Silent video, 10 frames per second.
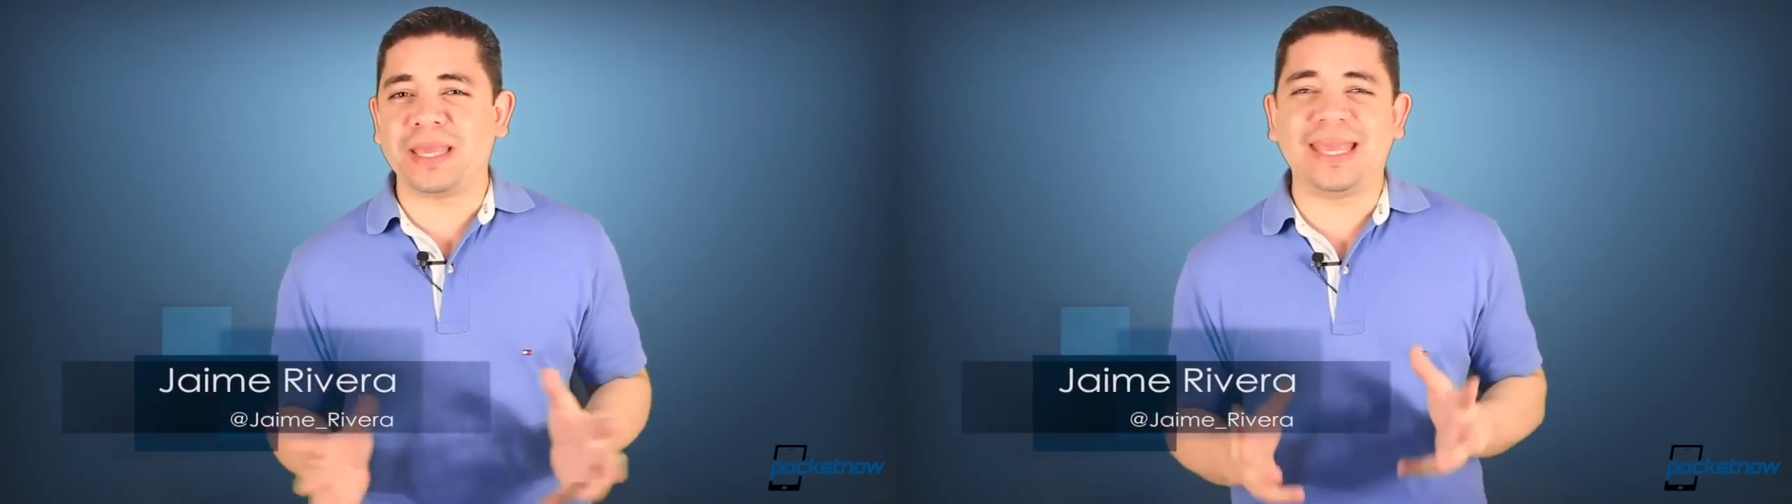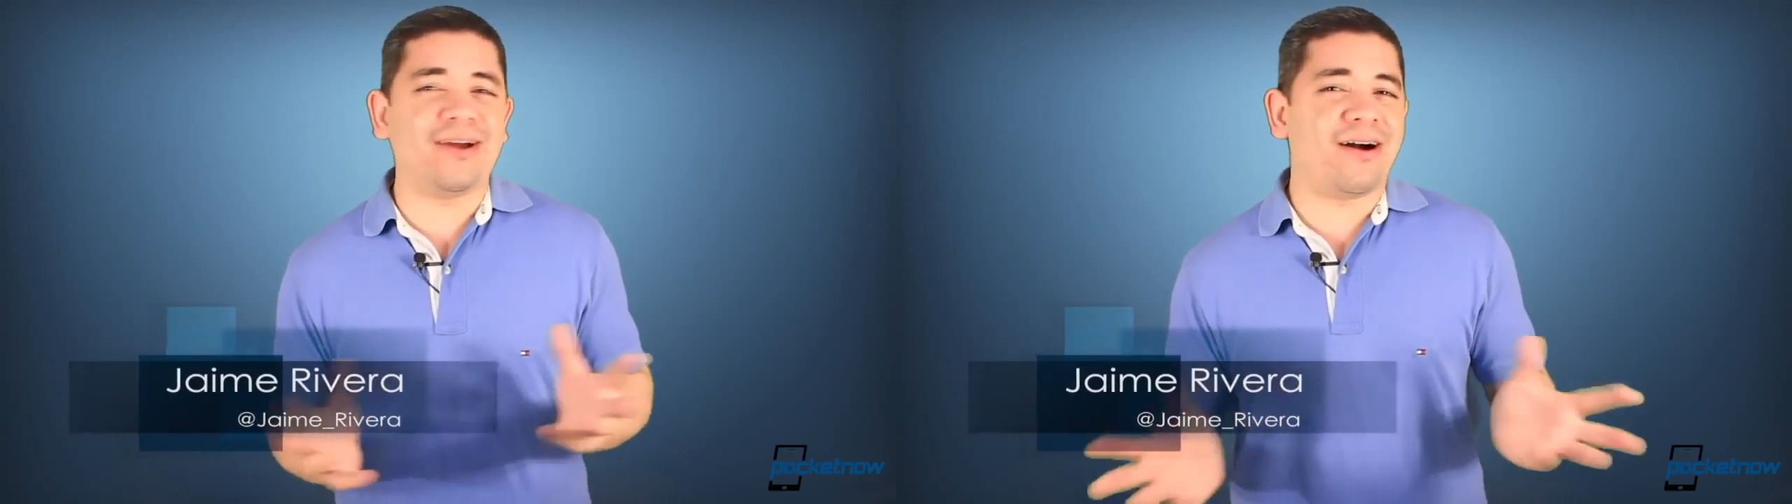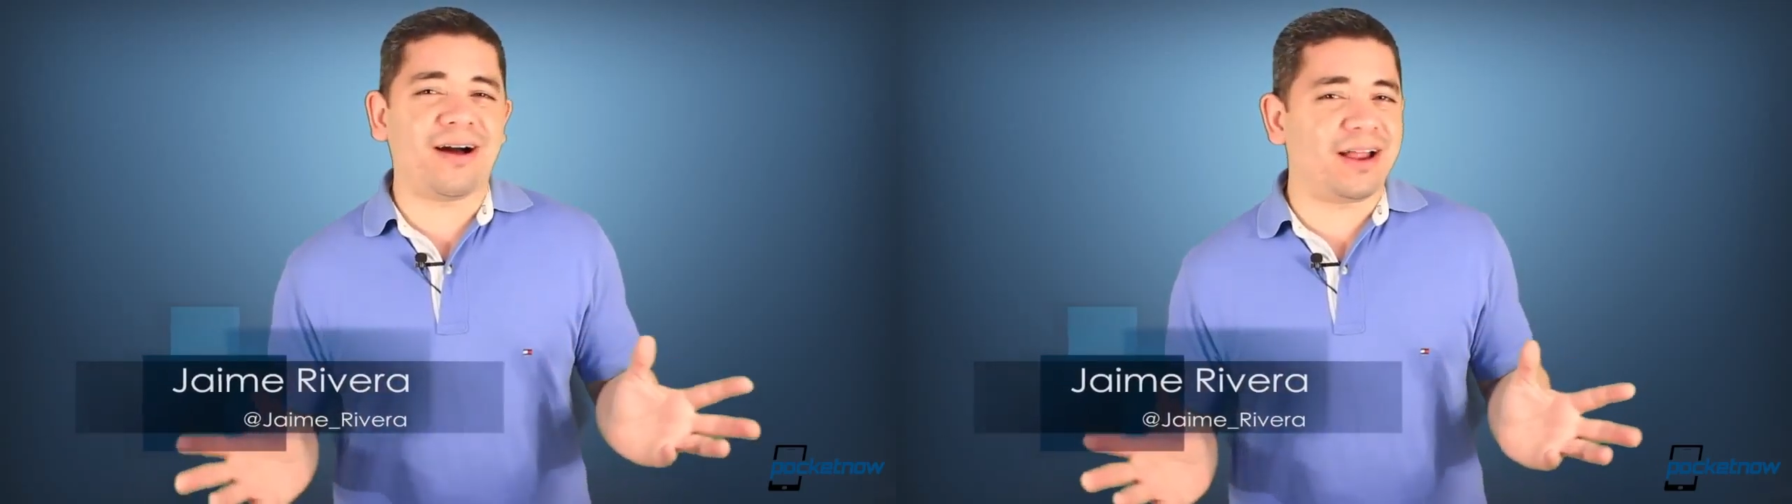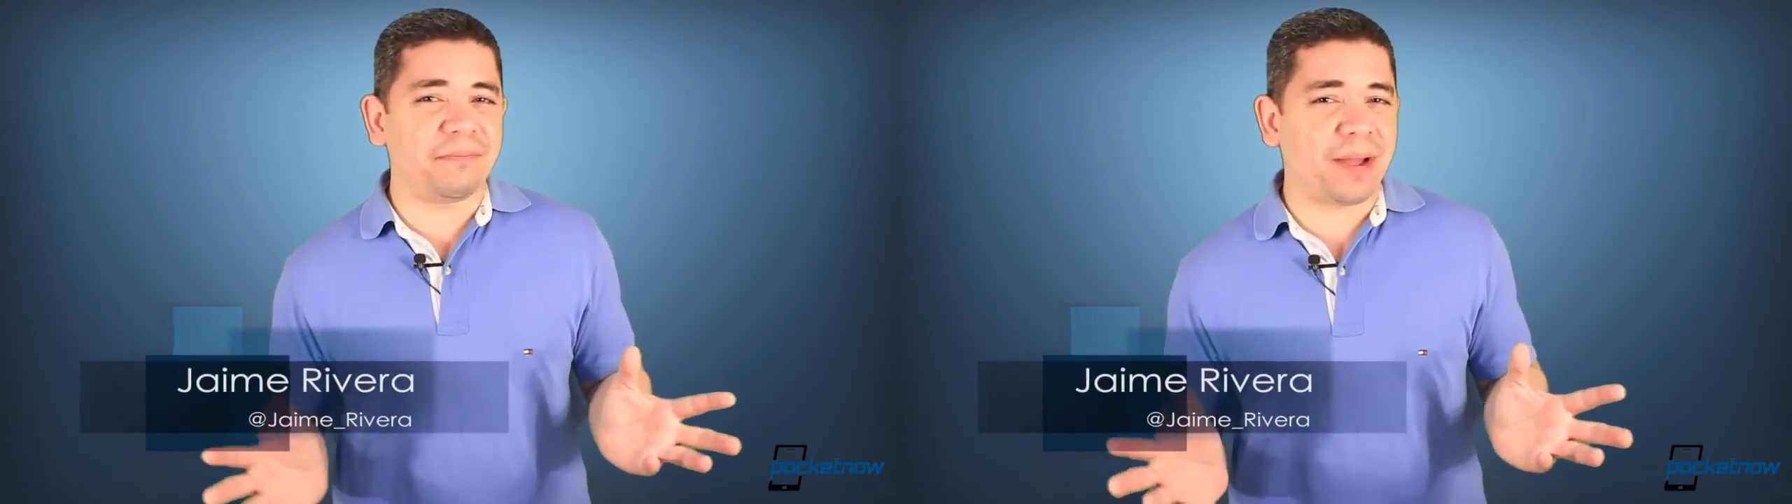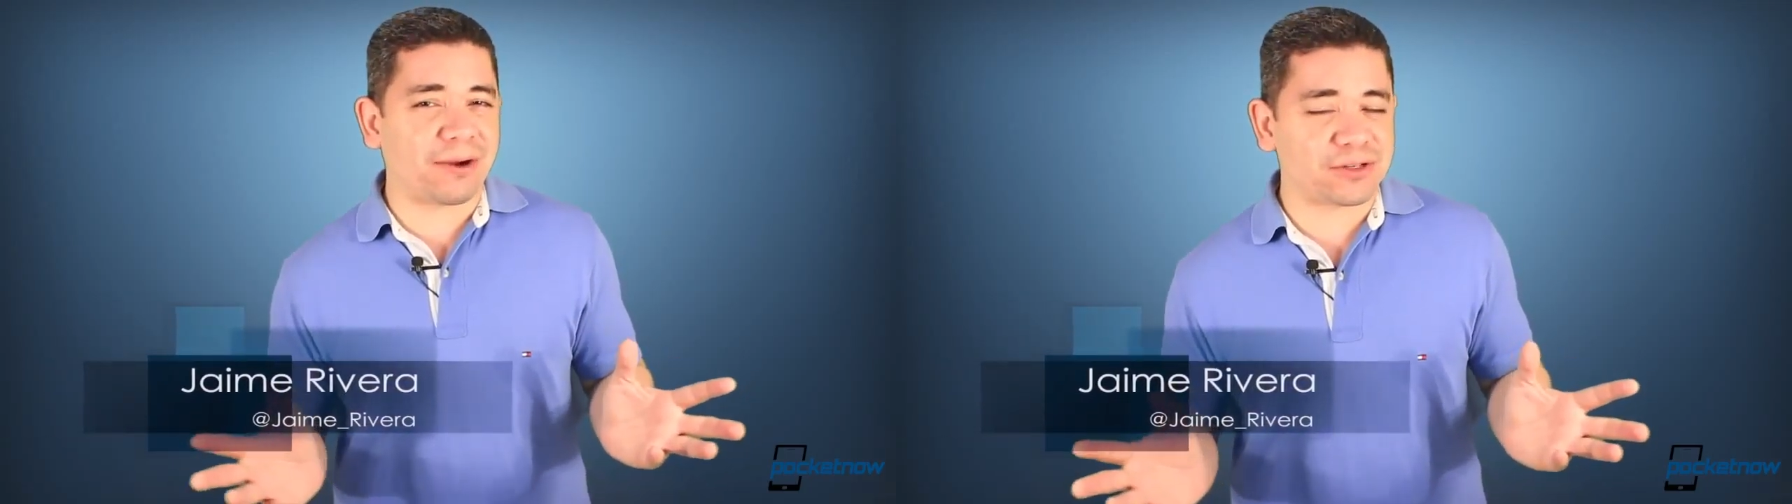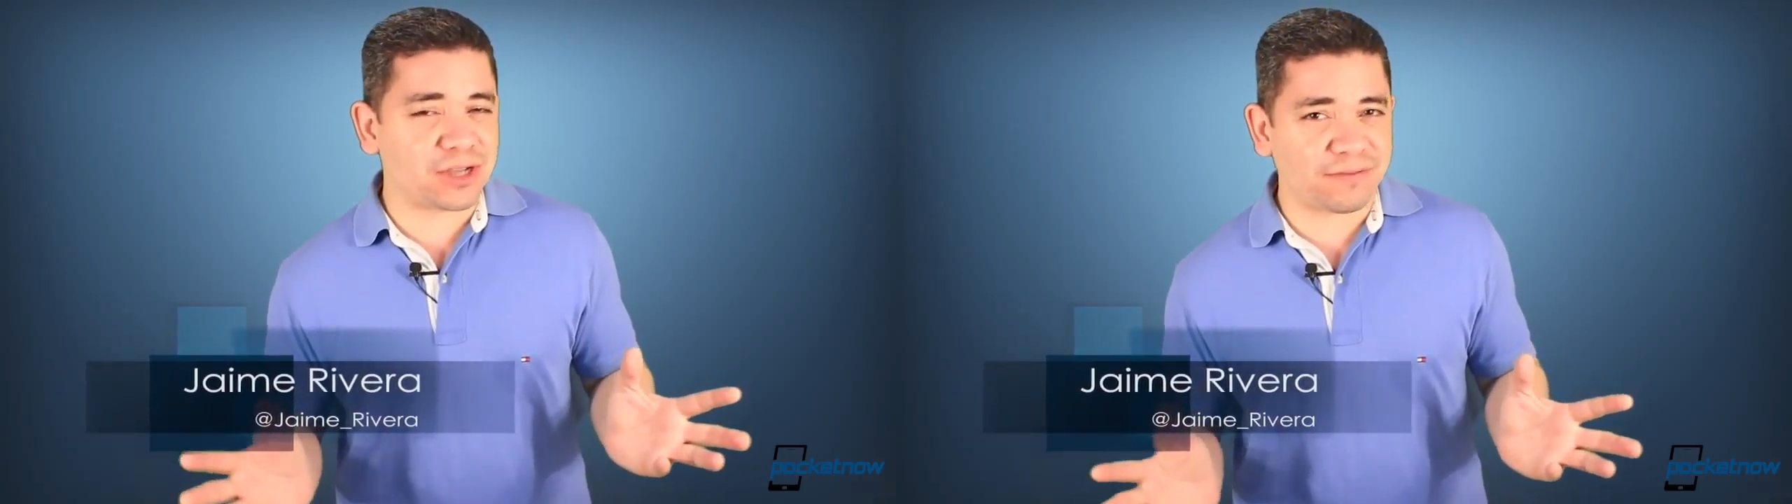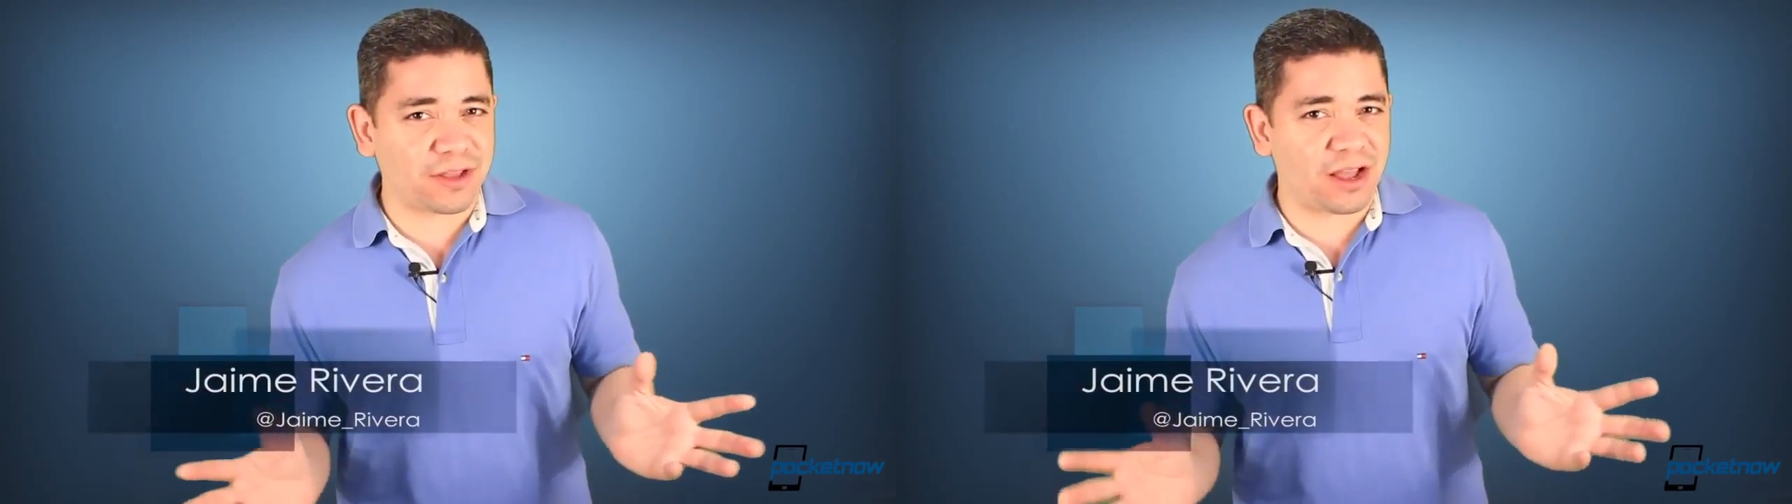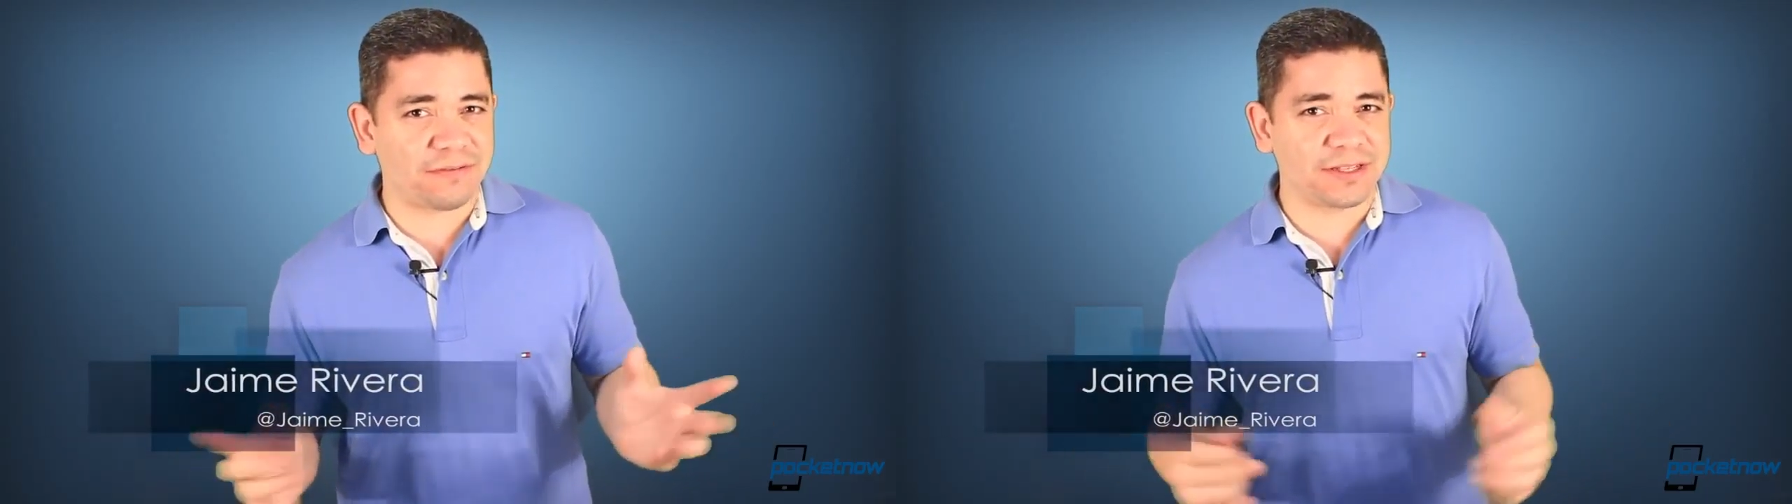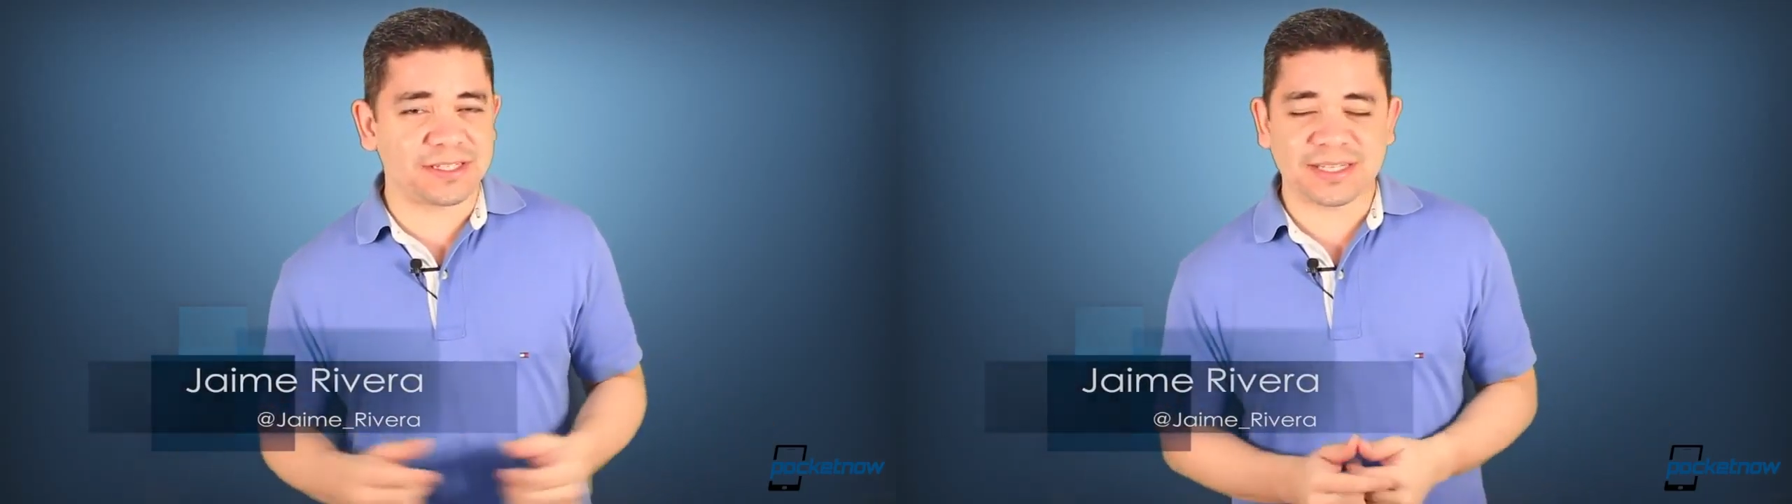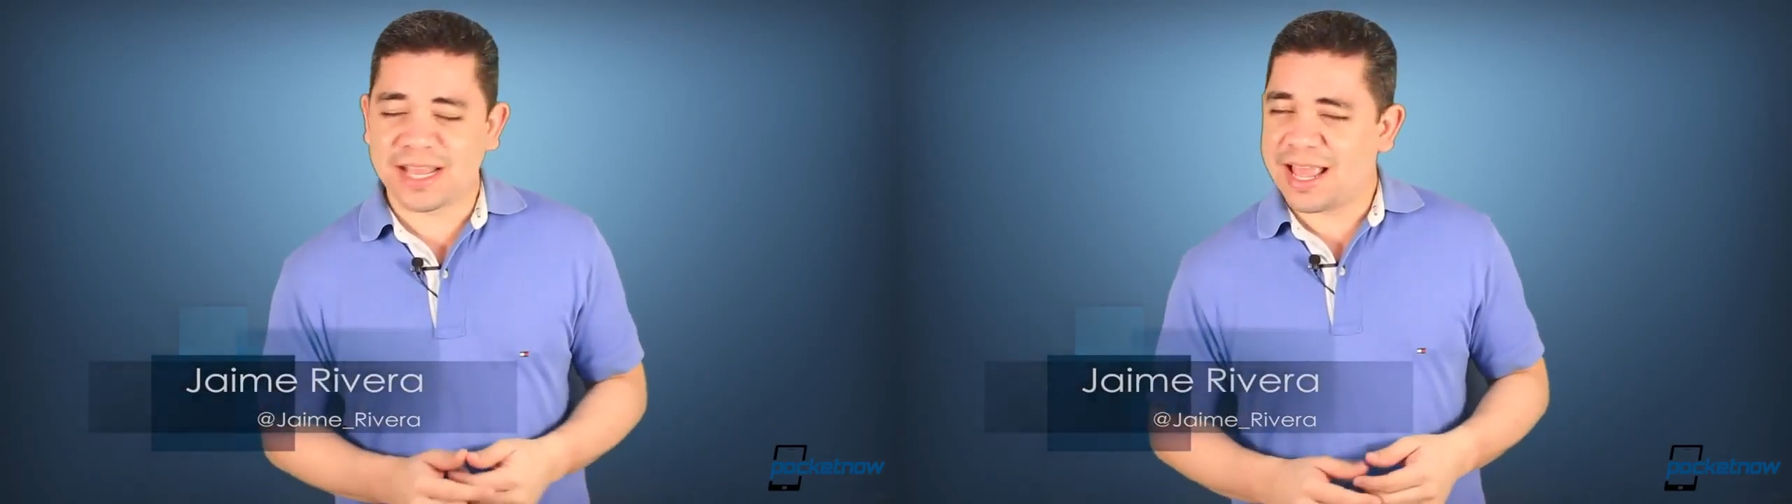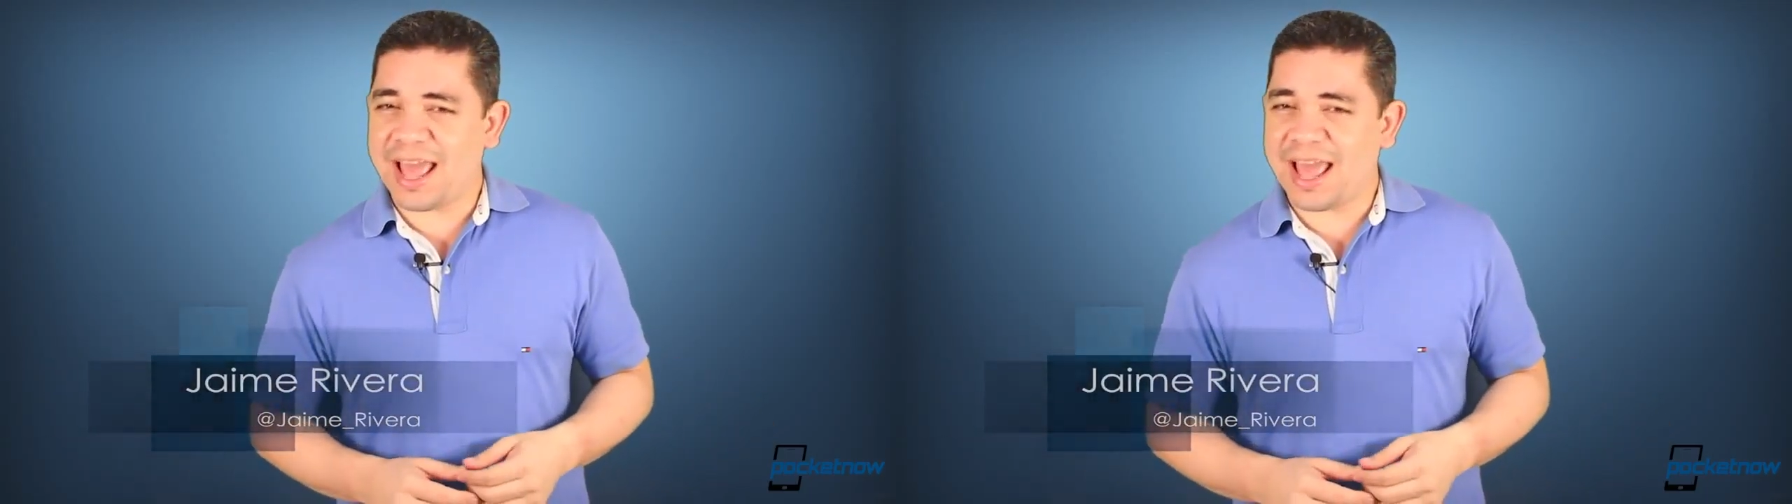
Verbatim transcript: beyond Microsoft Office,